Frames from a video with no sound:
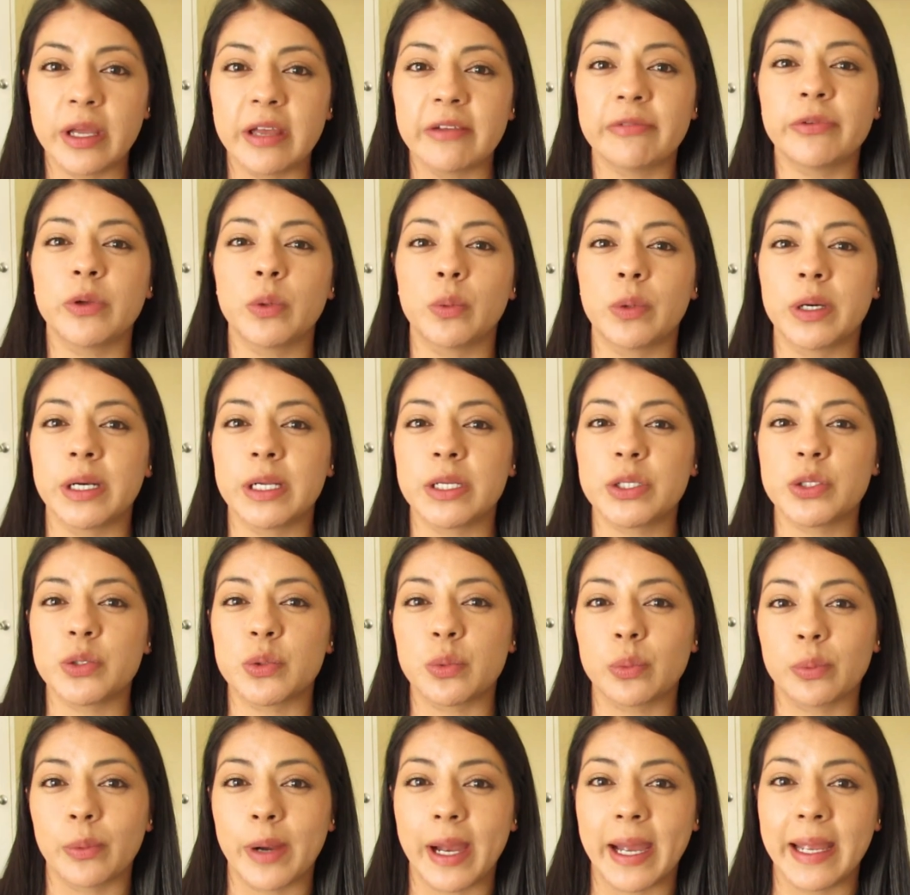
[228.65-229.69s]
if you wanted to
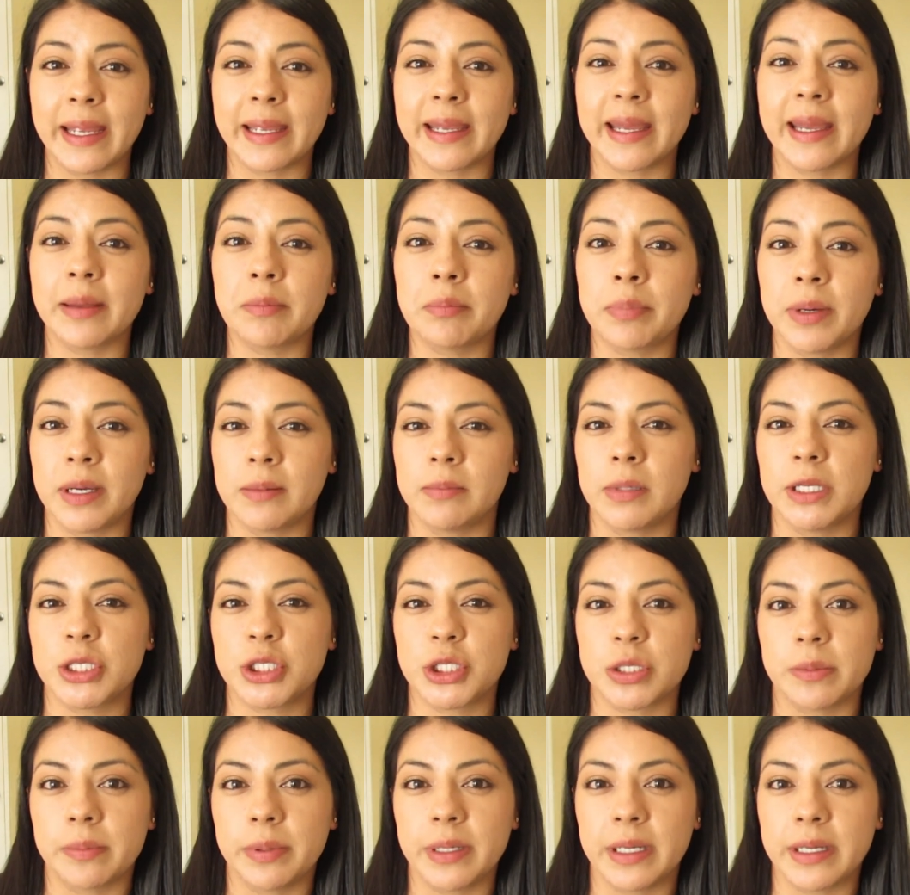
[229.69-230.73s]
write and
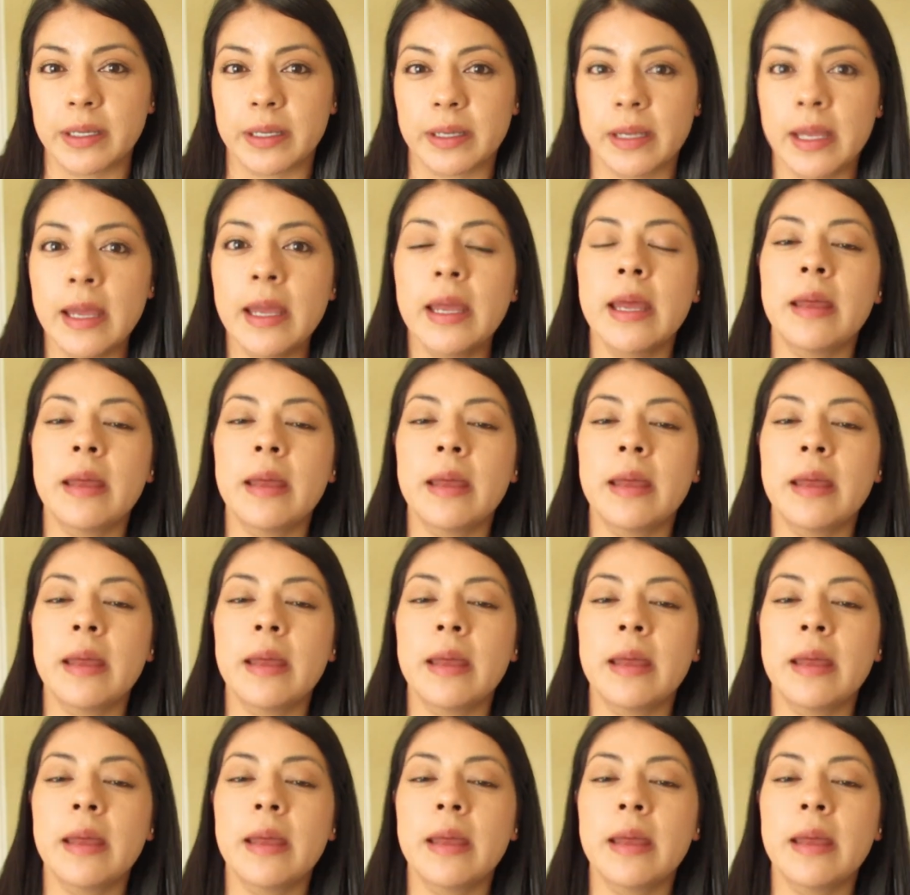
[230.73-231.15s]
publish a book.